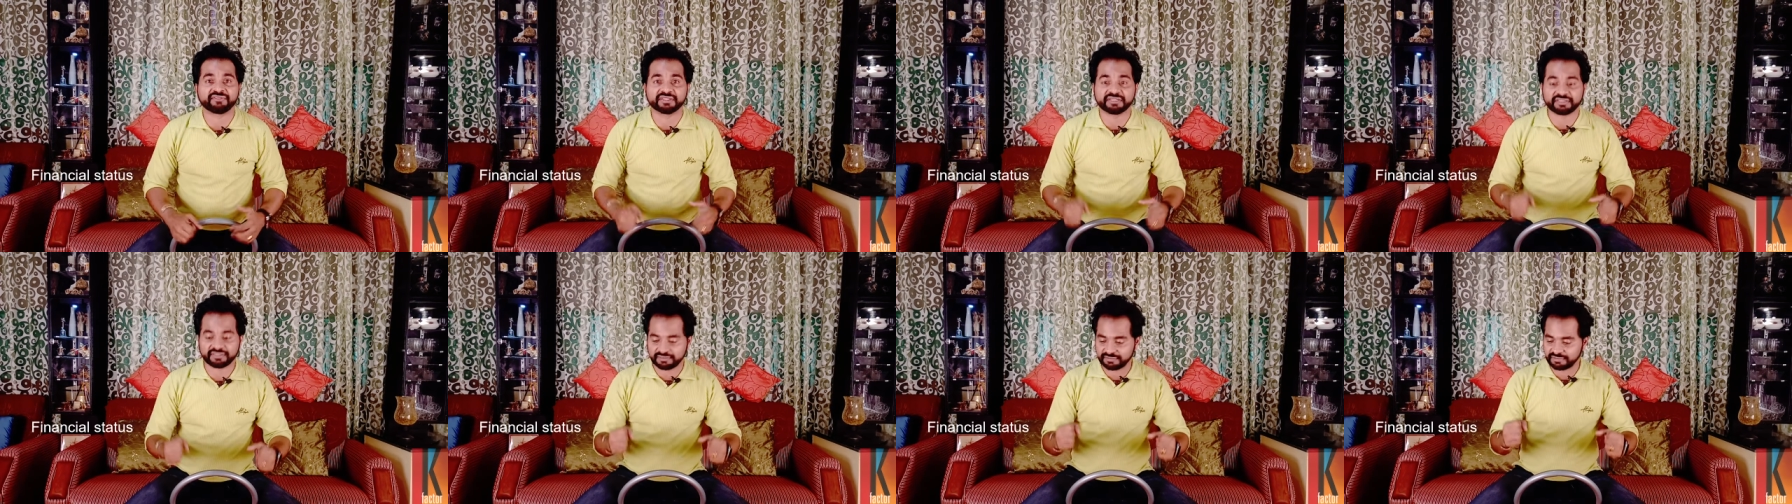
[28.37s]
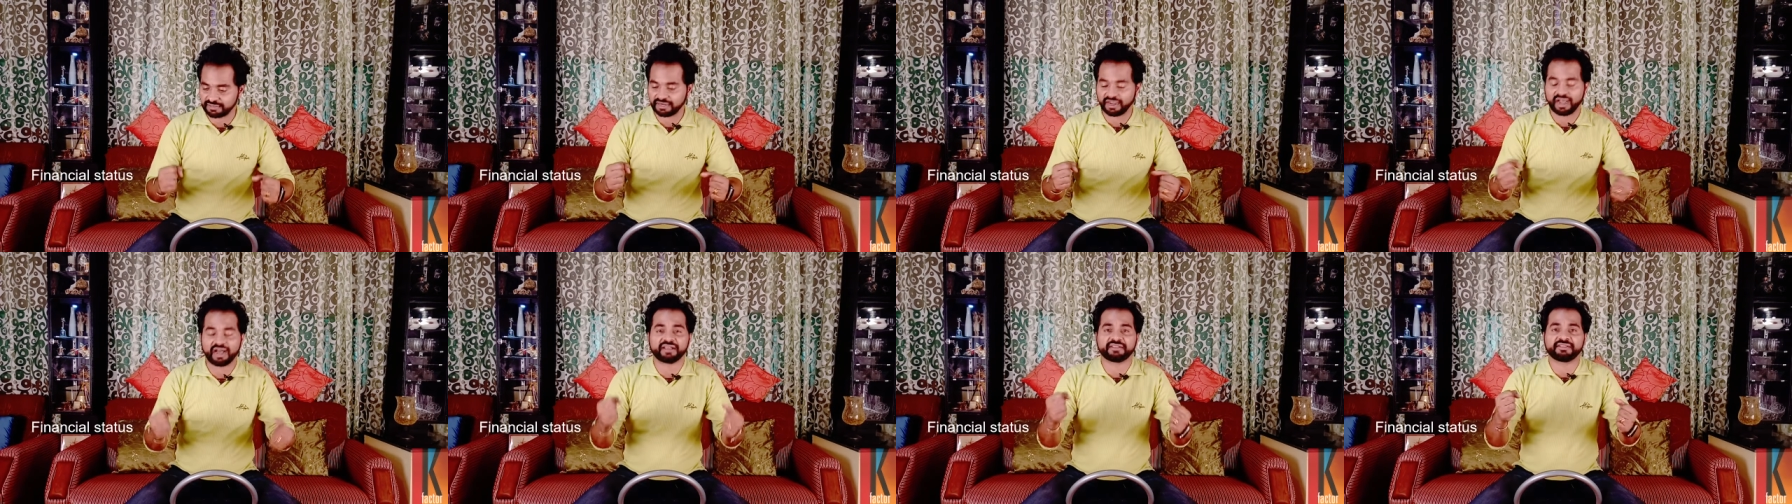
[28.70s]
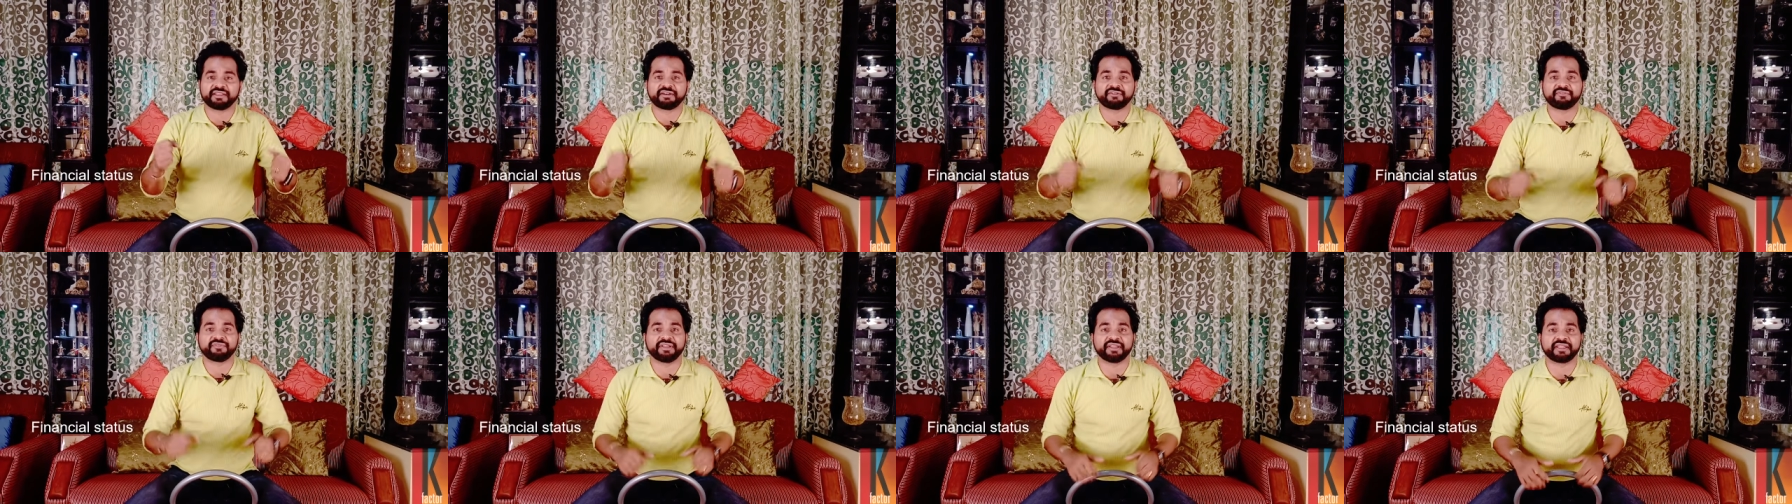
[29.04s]
the car
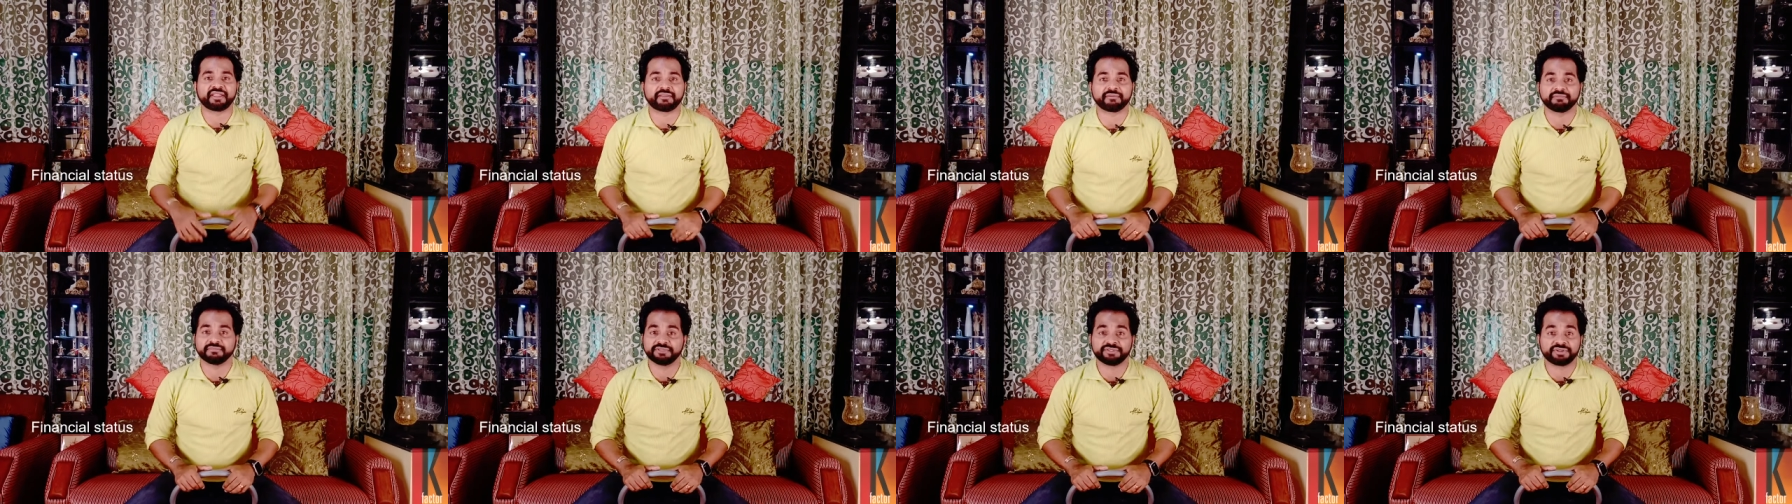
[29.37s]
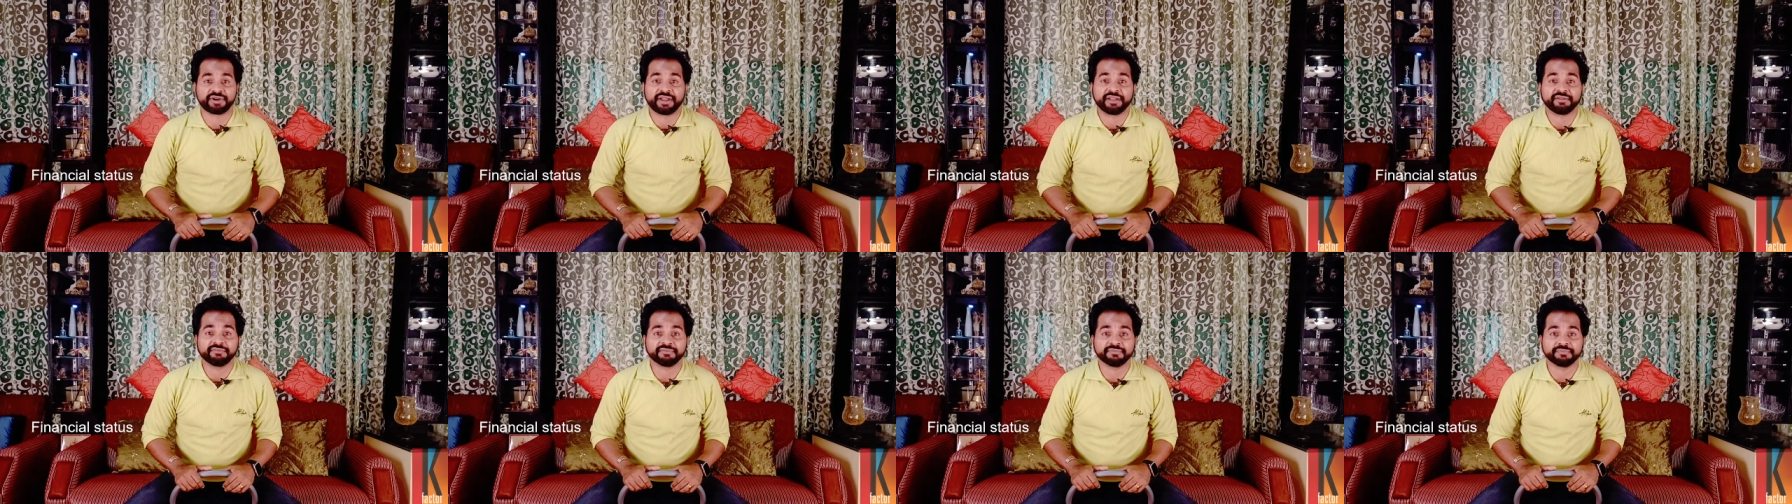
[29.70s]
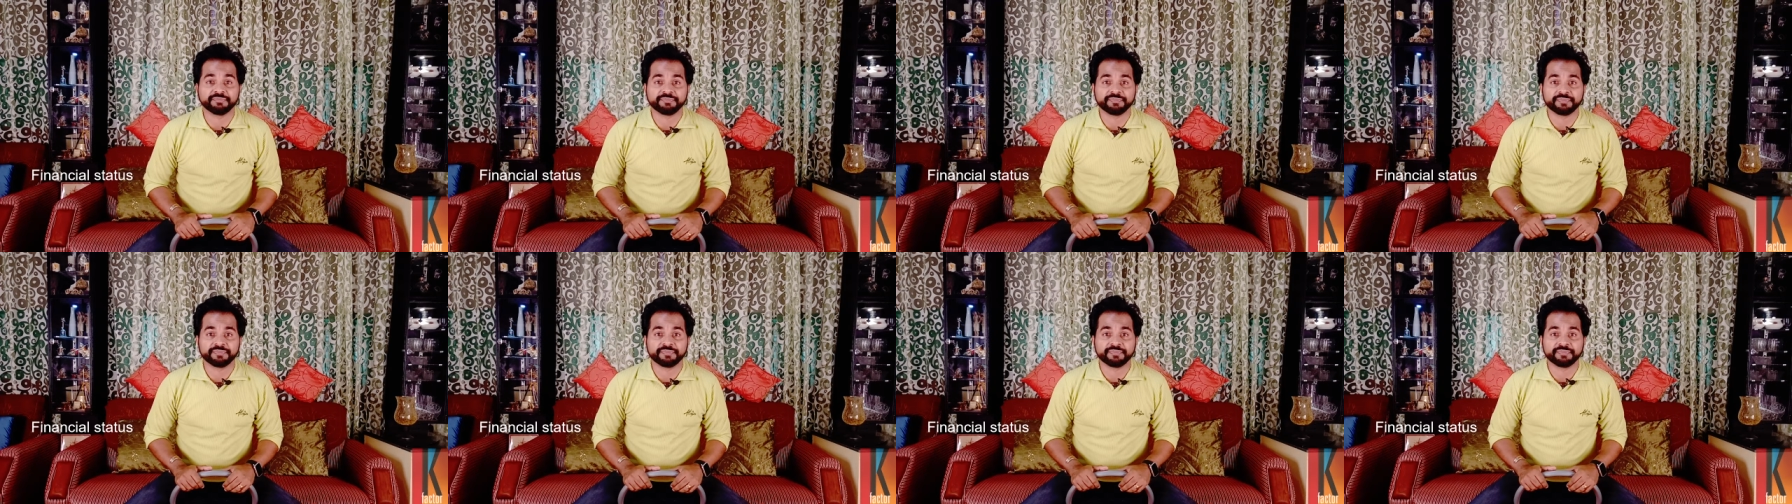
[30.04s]
that we drive,